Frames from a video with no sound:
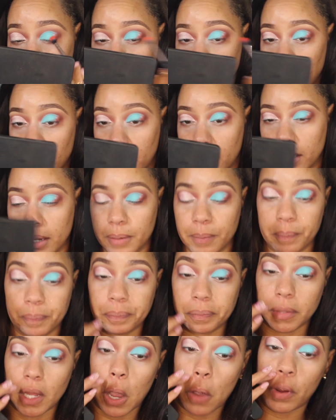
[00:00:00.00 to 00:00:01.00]
talk about it.
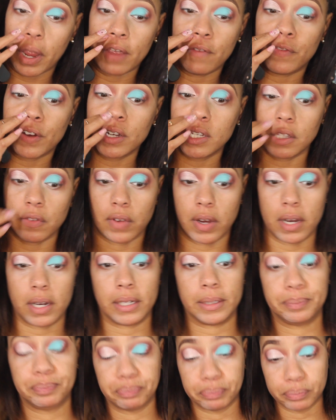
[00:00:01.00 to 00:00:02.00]
Okay, first of
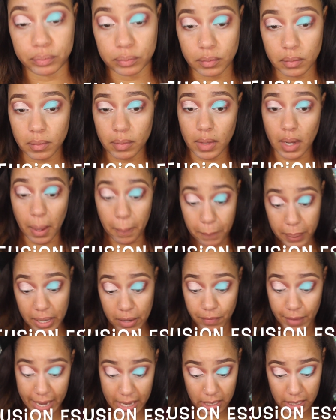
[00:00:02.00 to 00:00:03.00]
all,
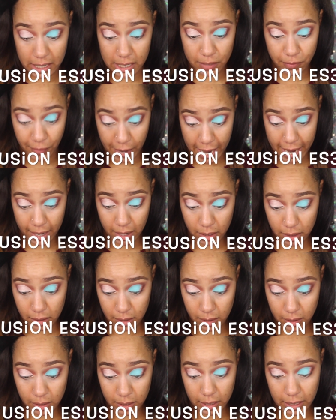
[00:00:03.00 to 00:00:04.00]
P-Valley is fire.
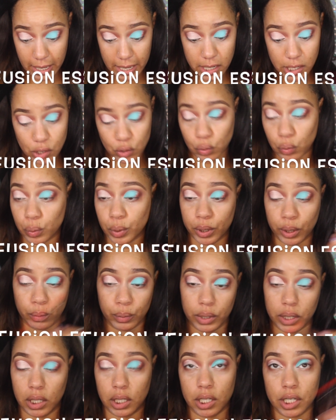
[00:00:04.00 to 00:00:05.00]
That is a really,
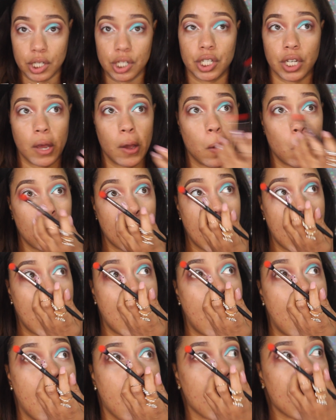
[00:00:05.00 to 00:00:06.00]
really good show.
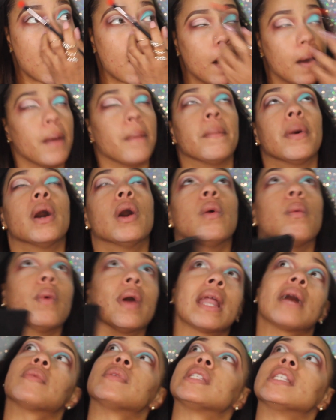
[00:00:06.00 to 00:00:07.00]

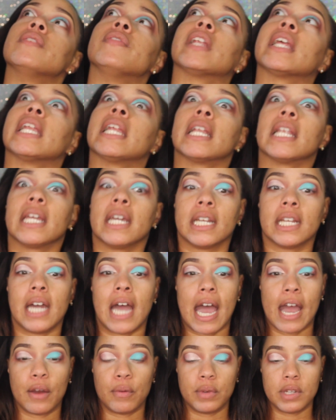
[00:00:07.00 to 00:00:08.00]
When I was living in Atlanta,
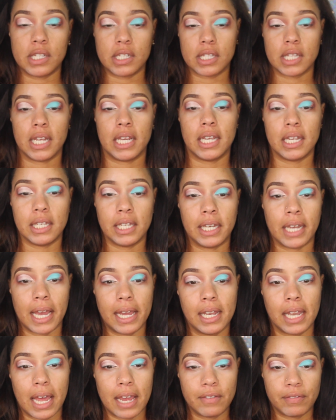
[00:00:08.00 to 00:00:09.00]
I was in the
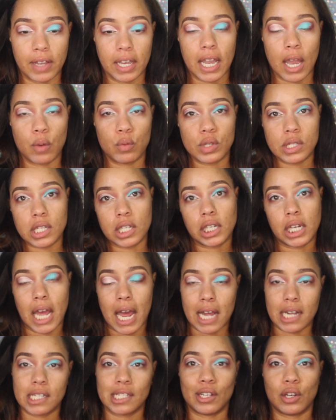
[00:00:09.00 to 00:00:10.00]
nightlife. Like, I was a
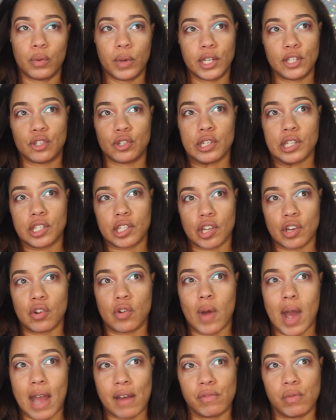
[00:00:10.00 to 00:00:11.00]
cocktail waitress.
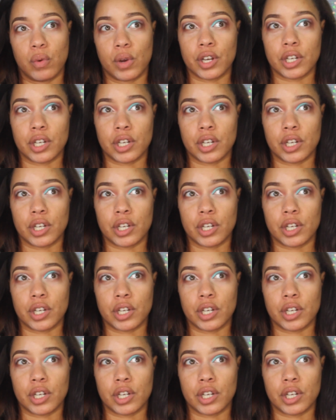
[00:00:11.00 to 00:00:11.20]
So I've